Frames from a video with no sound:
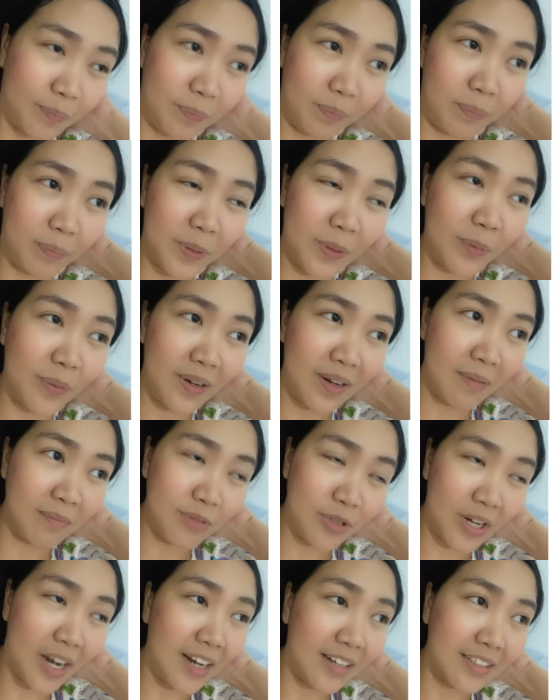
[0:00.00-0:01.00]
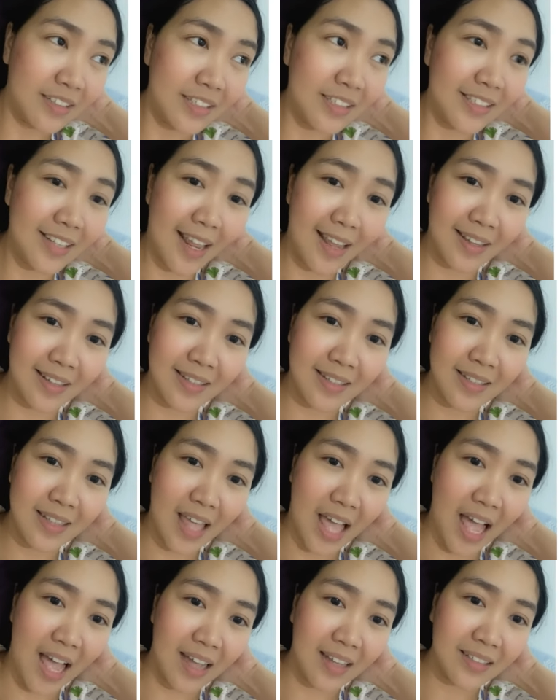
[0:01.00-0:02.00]
what I'm trying to say is
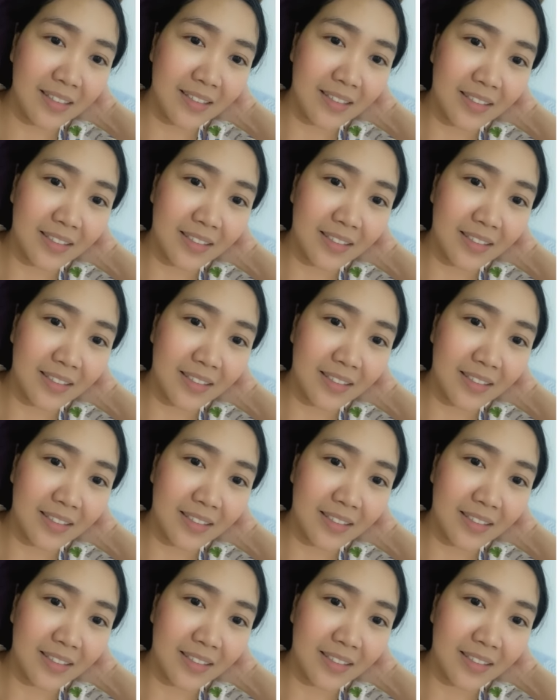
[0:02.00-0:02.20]
that